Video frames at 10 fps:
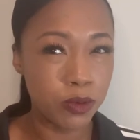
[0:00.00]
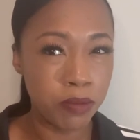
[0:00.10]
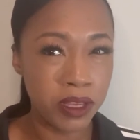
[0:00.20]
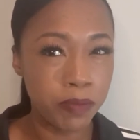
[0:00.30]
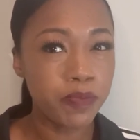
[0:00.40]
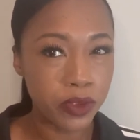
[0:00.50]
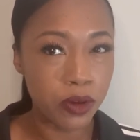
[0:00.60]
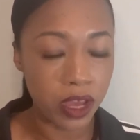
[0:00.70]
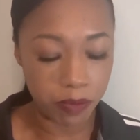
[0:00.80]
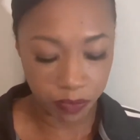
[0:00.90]
with me?
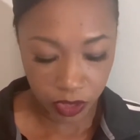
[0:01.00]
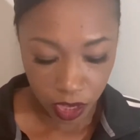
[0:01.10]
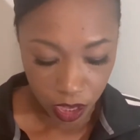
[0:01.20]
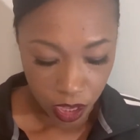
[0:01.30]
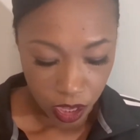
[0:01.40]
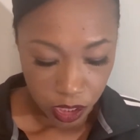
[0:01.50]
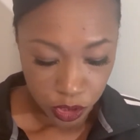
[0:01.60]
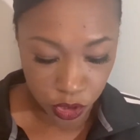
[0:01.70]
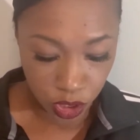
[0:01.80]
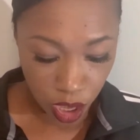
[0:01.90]
Okay.
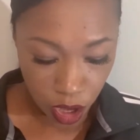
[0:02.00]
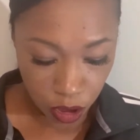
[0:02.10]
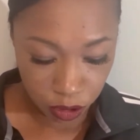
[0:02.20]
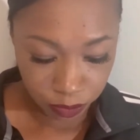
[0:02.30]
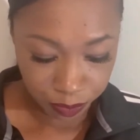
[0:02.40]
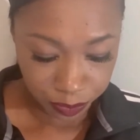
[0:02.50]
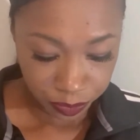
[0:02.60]
So